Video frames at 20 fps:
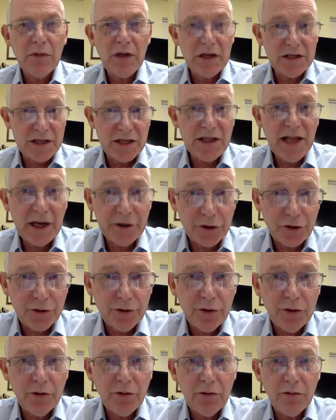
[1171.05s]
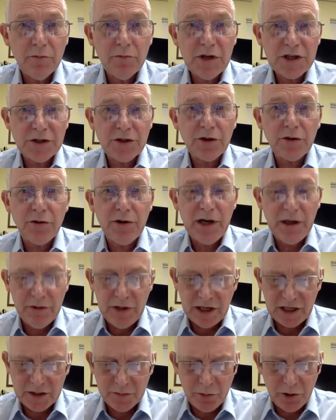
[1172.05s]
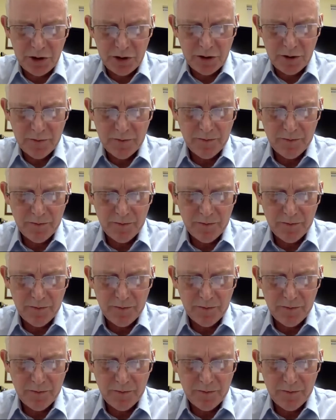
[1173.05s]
Isn't that true, Mr. Crown Expert?